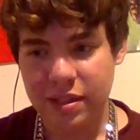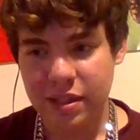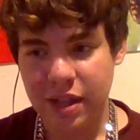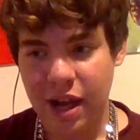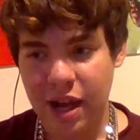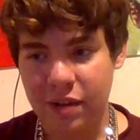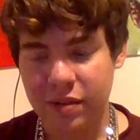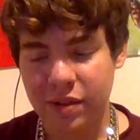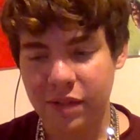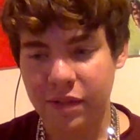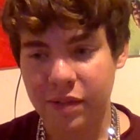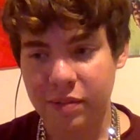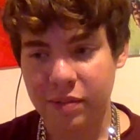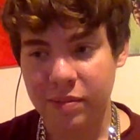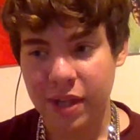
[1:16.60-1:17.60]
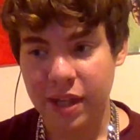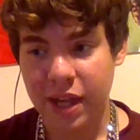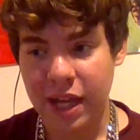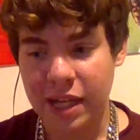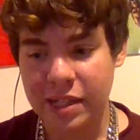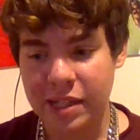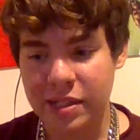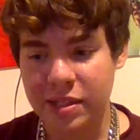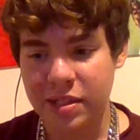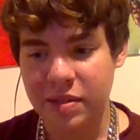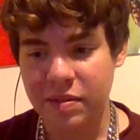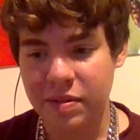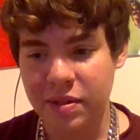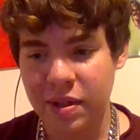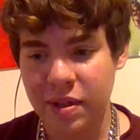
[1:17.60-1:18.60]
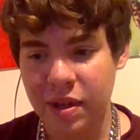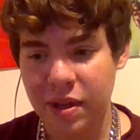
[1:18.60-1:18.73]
don't know, from like ages